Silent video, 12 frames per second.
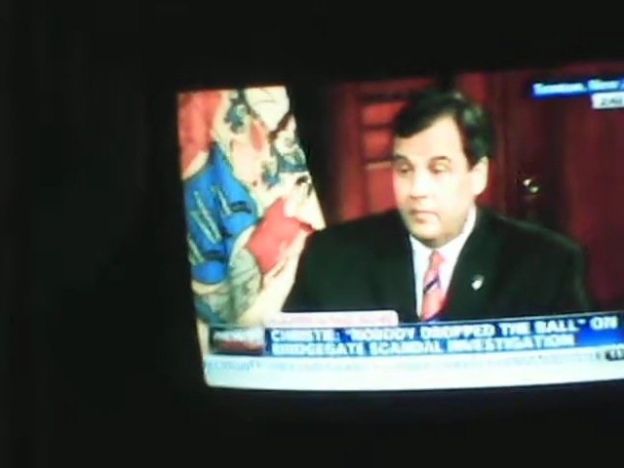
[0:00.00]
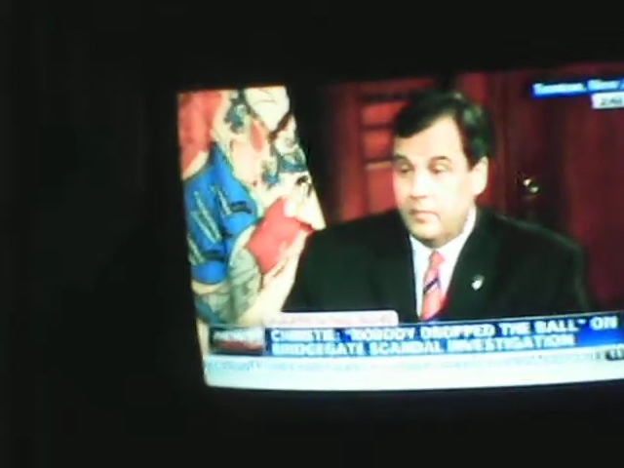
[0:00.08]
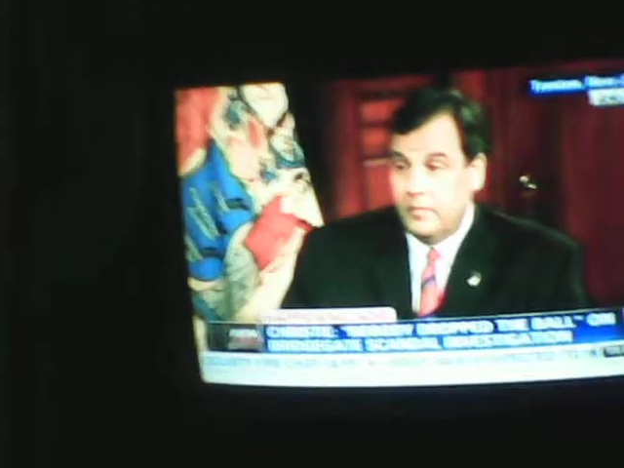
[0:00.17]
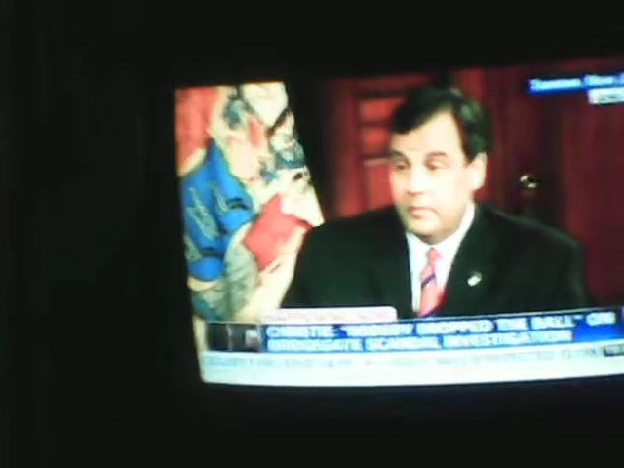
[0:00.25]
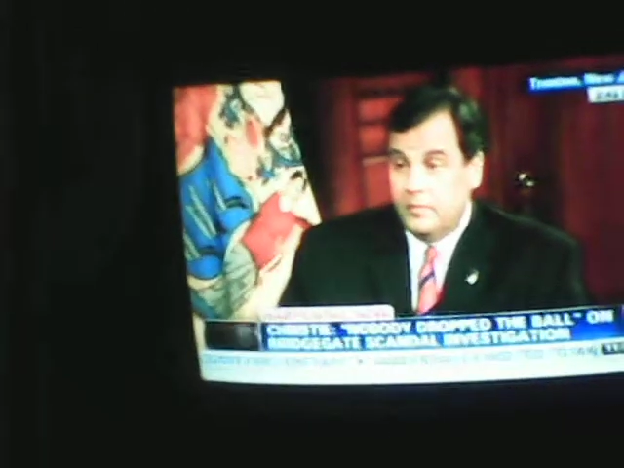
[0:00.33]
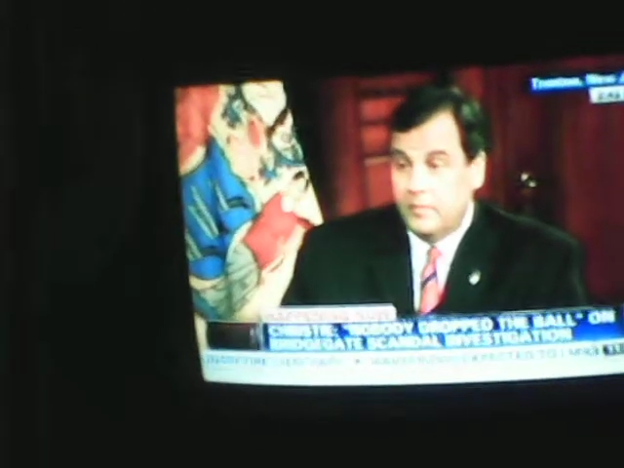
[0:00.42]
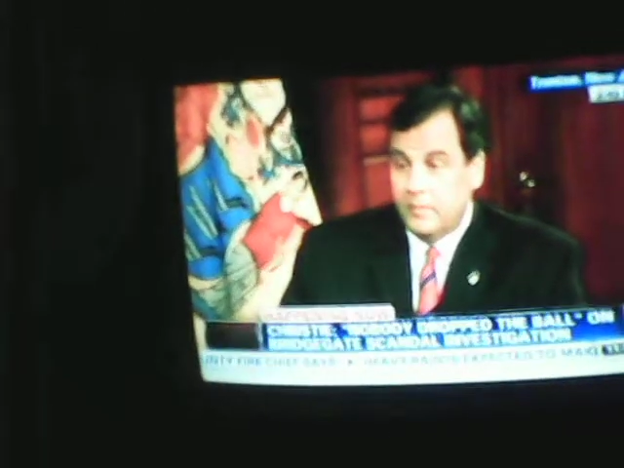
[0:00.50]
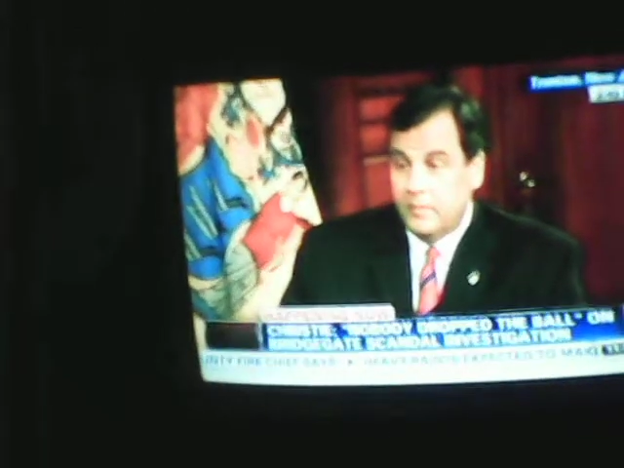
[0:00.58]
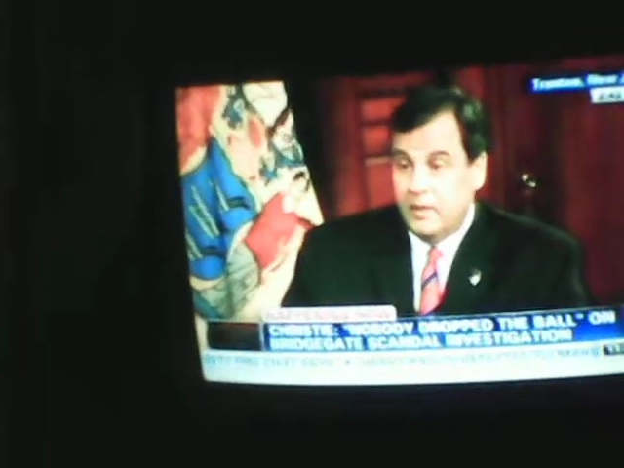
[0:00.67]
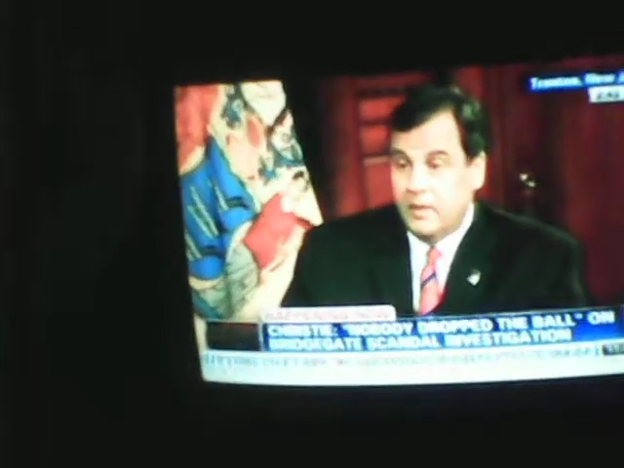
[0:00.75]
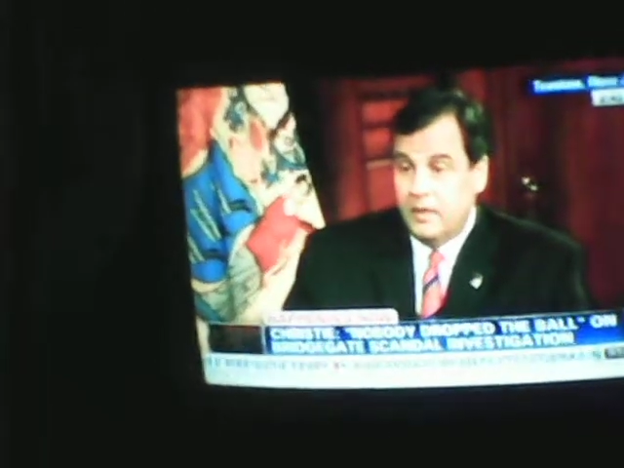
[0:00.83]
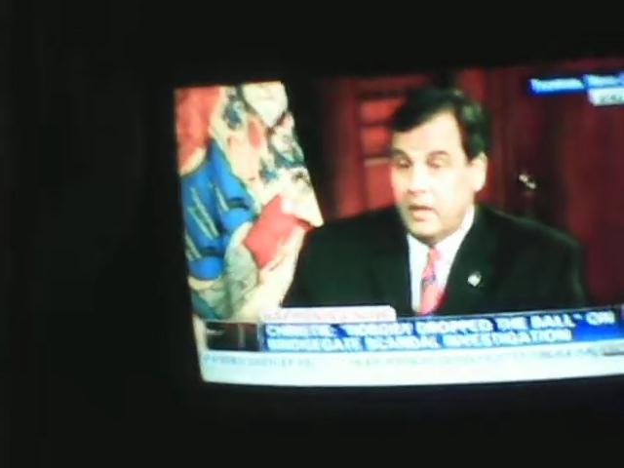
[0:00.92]
Go get him,
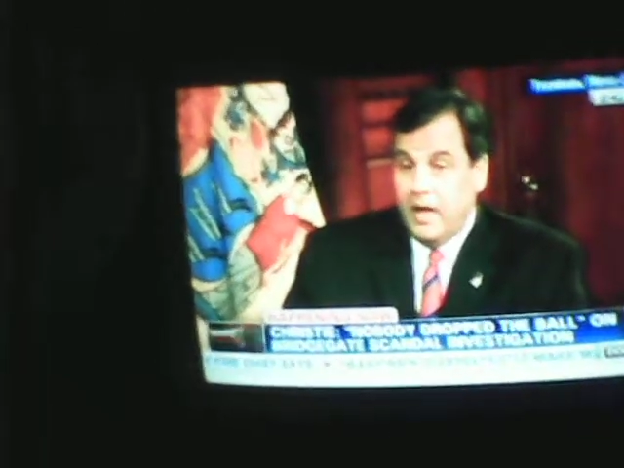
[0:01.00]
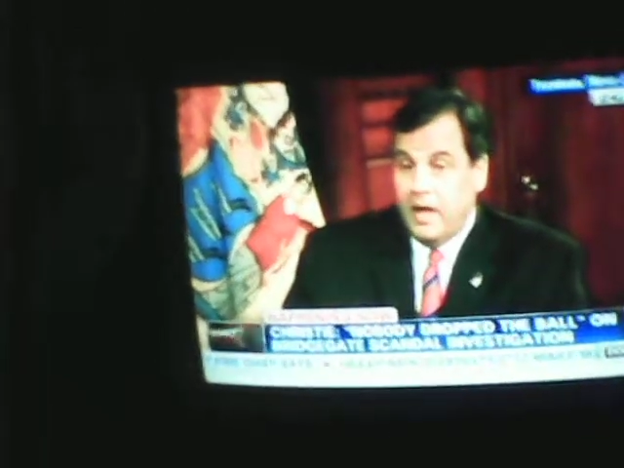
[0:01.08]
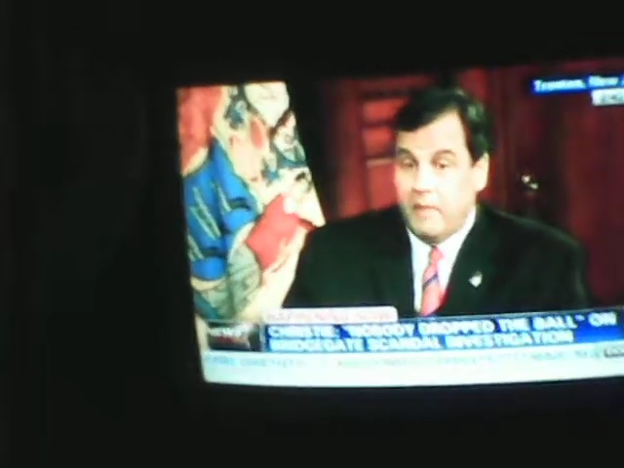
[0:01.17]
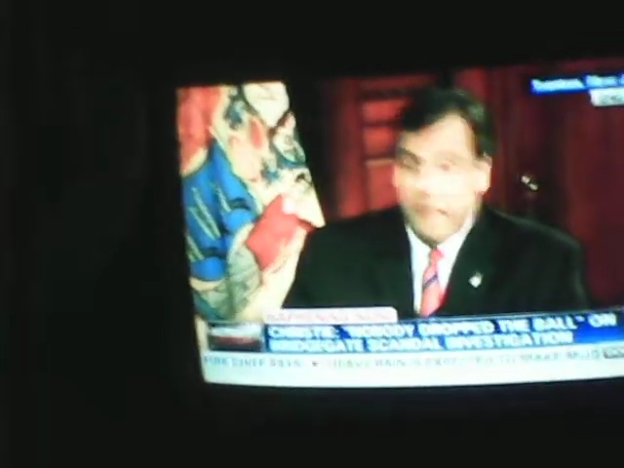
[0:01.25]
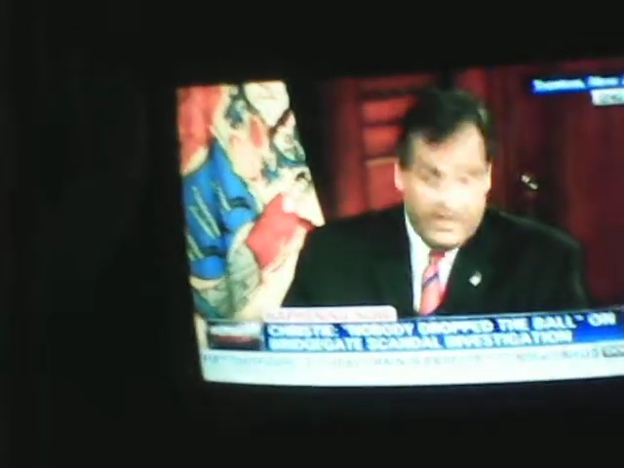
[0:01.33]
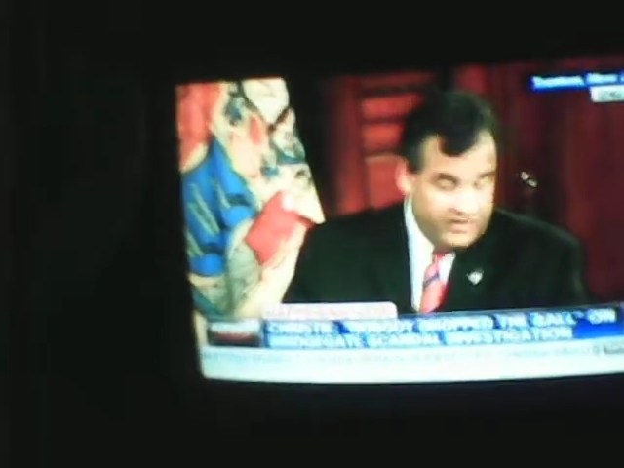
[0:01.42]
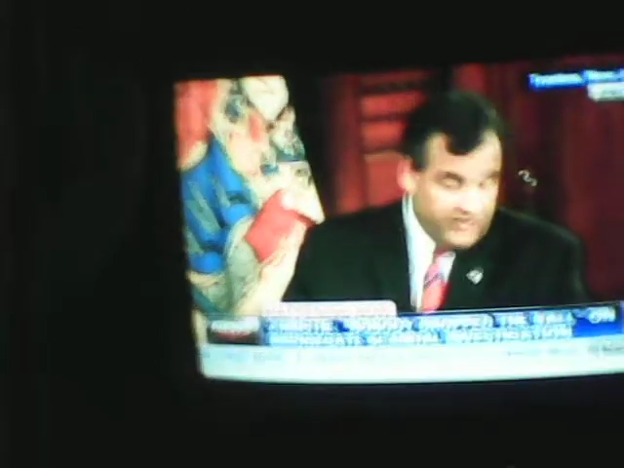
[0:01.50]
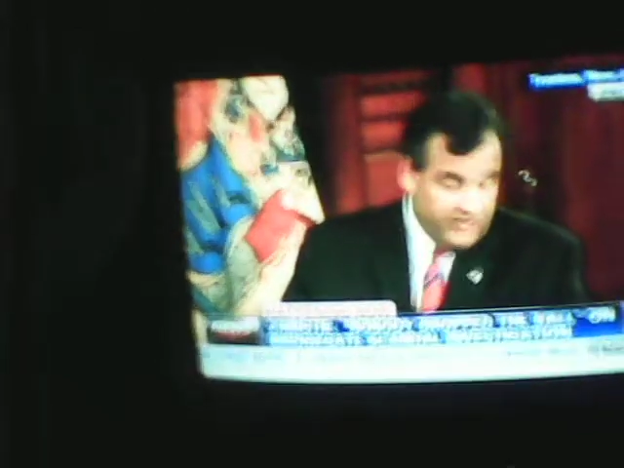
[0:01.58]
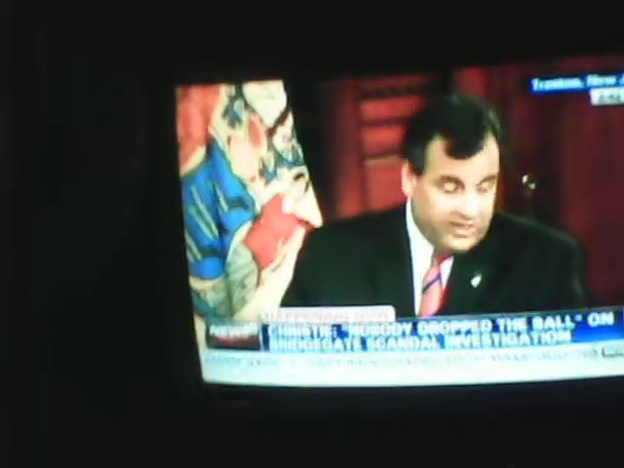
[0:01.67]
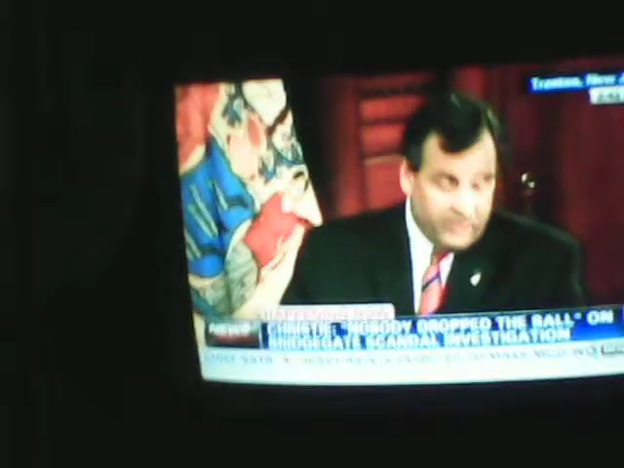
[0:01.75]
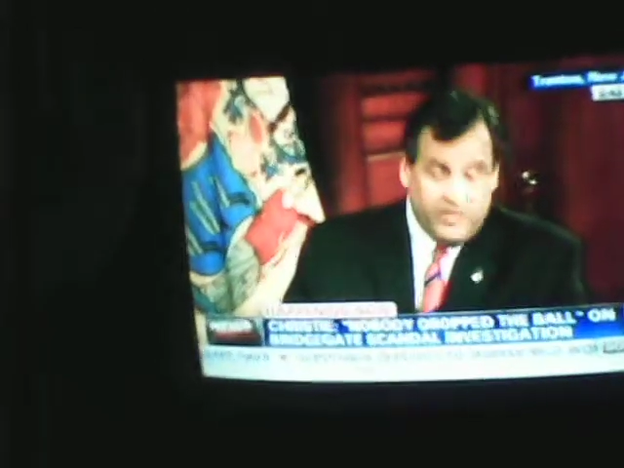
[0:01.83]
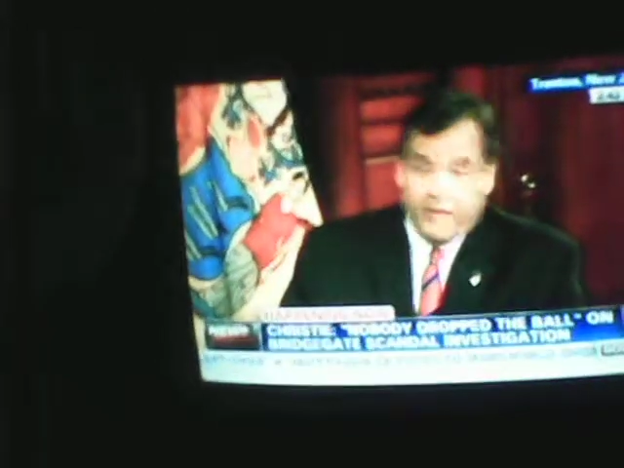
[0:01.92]
Christie. Um, as I said in the
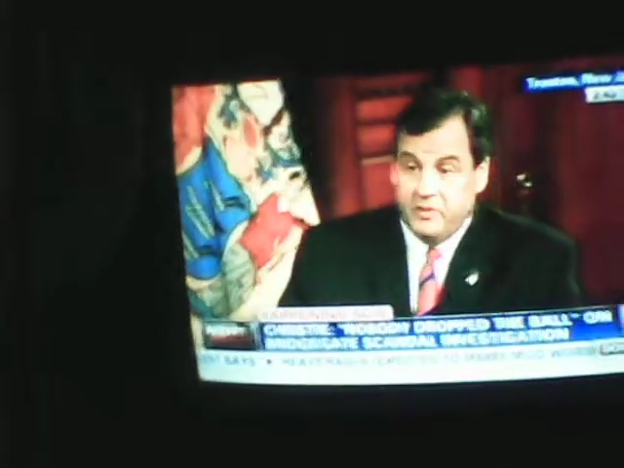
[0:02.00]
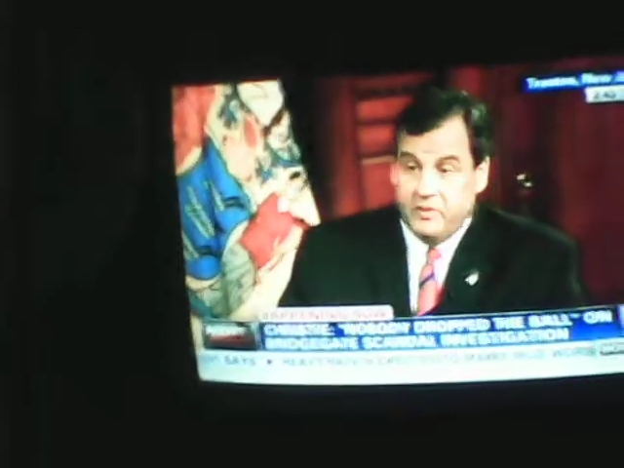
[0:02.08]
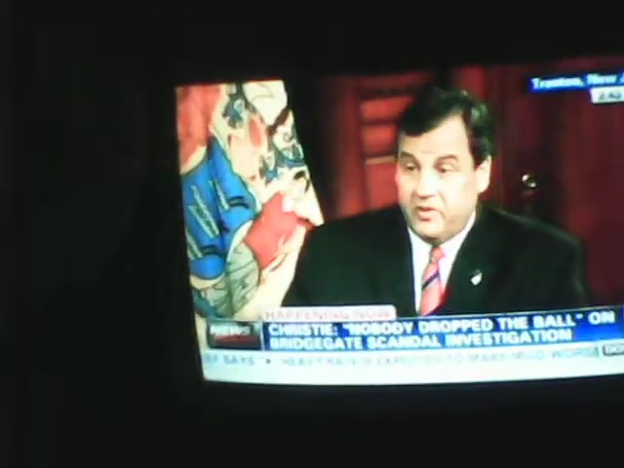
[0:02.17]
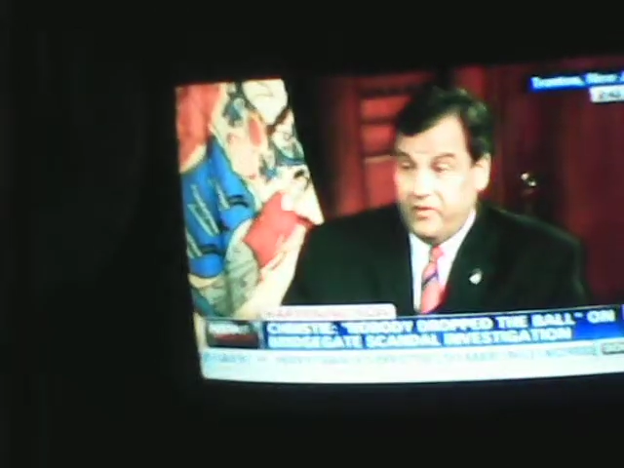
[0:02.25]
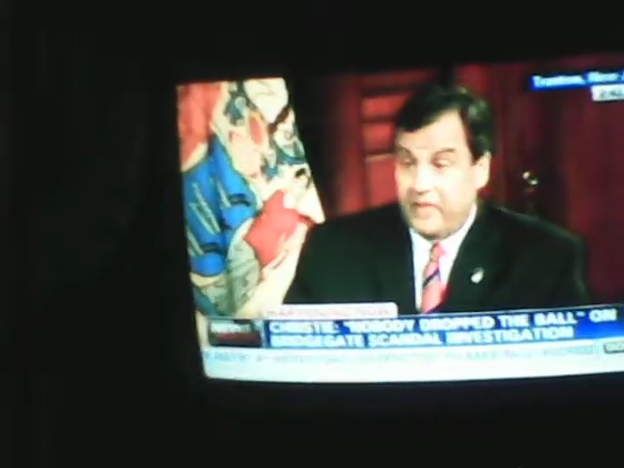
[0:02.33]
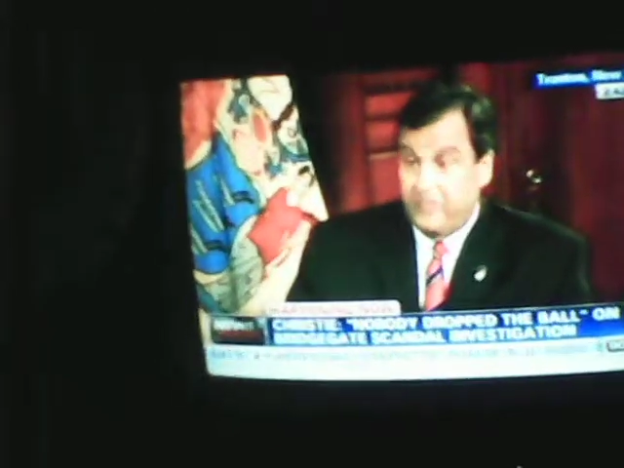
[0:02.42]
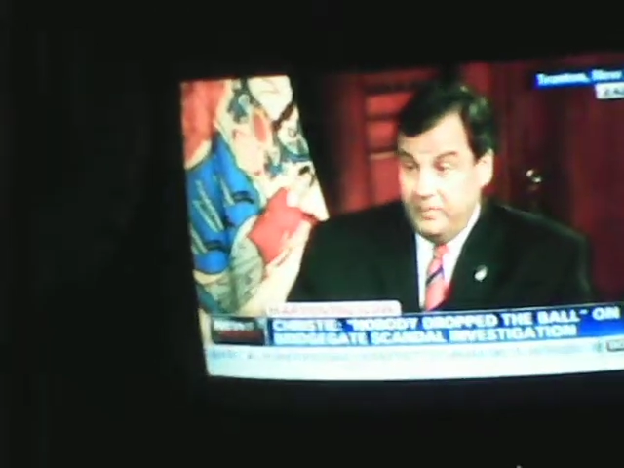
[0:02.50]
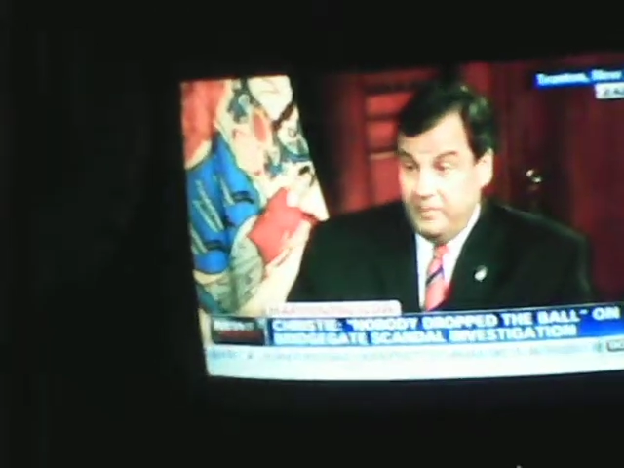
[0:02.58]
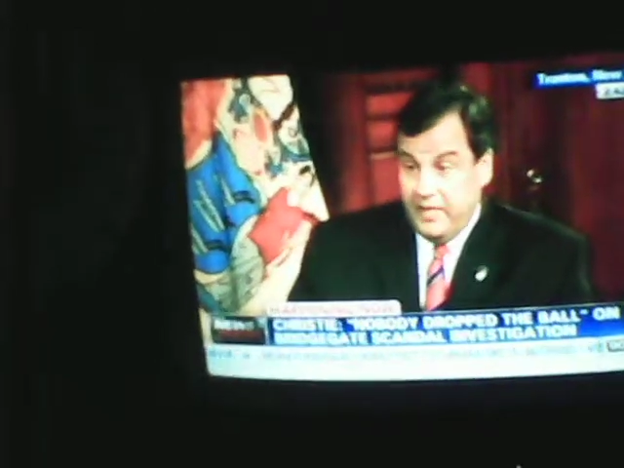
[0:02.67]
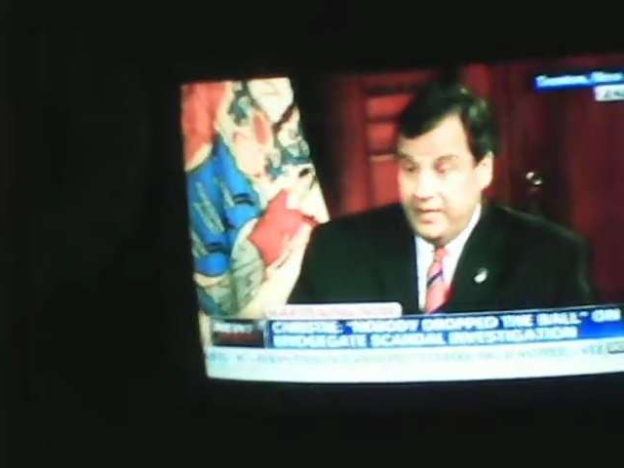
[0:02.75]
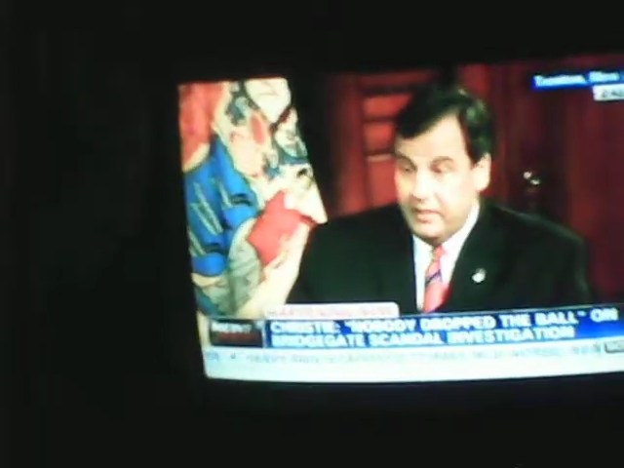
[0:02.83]
statement, it's effective immediately.